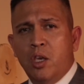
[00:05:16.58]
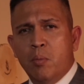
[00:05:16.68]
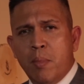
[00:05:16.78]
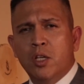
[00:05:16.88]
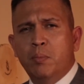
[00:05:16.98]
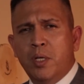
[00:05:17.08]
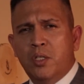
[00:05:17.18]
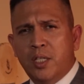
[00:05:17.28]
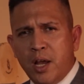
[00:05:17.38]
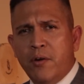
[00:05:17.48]
You must be
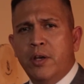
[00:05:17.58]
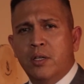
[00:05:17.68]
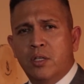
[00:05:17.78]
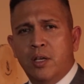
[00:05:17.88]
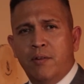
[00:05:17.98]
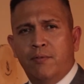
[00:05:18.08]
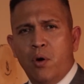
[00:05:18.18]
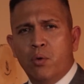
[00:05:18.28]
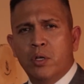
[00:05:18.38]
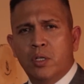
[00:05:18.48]
serious and
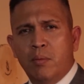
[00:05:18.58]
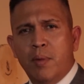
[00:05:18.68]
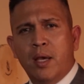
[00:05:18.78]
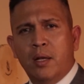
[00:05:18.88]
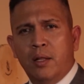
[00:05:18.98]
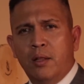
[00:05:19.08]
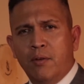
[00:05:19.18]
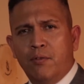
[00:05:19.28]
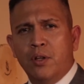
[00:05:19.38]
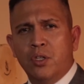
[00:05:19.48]
focused and making a
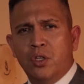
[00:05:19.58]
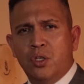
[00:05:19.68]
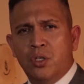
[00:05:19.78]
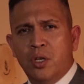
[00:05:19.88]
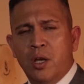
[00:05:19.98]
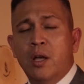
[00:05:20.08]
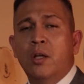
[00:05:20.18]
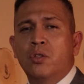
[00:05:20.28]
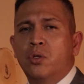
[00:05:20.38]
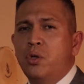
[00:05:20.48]
difference
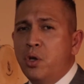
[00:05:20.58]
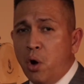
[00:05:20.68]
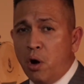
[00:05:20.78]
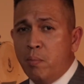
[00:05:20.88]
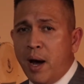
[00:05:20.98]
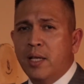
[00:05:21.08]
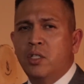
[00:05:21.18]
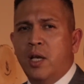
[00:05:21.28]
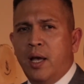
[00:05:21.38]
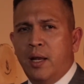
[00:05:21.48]
to your
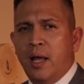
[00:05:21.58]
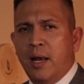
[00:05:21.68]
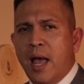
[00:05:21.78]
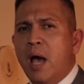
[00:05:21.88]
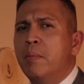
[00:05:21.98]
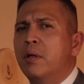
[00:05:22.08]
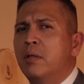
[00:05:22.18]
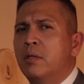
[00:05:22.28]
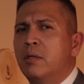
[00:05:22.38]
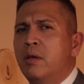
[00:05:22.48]
mindset and
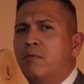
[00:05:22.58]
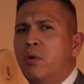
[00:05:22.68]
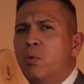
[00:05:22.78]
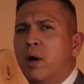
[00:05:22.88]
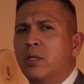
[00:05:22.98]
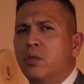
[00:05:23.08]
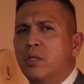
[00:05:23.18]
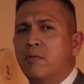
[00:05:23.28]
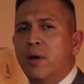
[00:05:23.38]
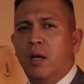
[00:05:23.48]
habit if you want to
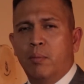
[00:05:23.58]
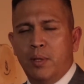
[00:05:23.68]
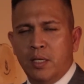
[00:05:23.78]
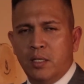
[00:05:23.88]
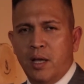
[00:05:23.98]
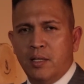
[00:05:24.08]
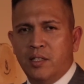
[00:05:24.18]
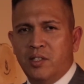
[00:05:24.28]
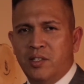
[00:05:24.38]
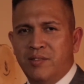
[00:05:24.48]
develop this
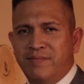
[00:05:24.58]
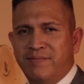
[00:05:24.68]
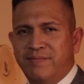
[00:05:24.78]
sense.